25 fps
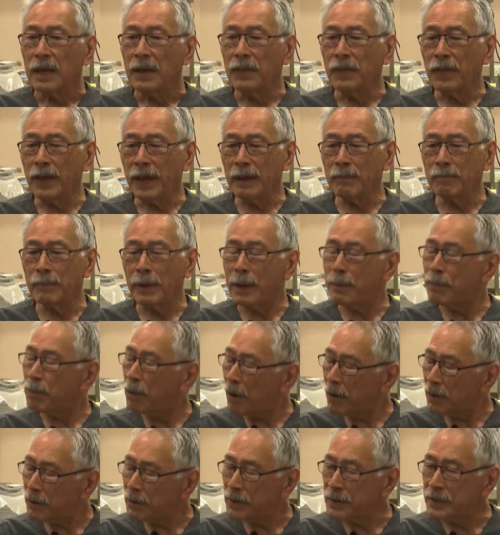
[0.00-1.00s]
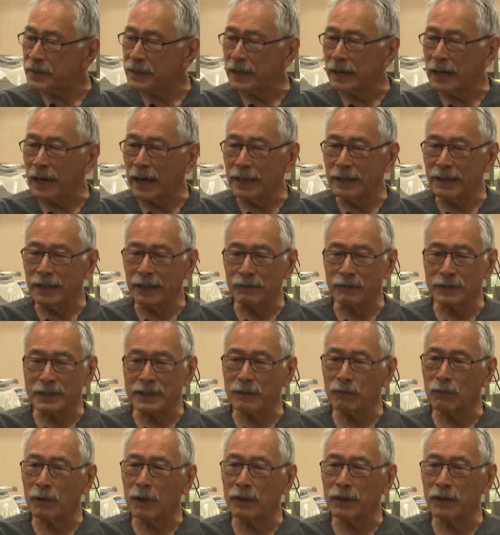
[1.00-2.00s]
Then my partners and I then
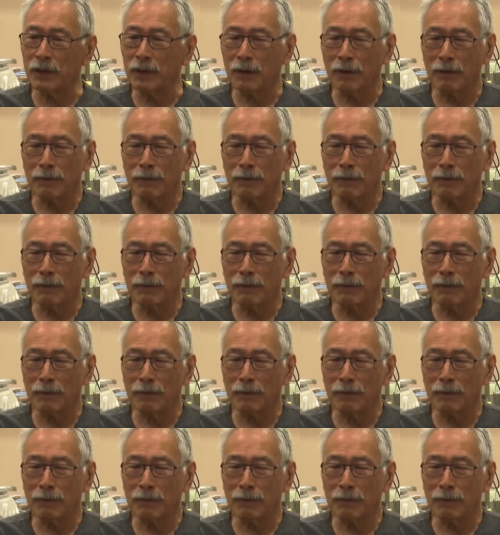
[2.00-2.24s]
said, "Well,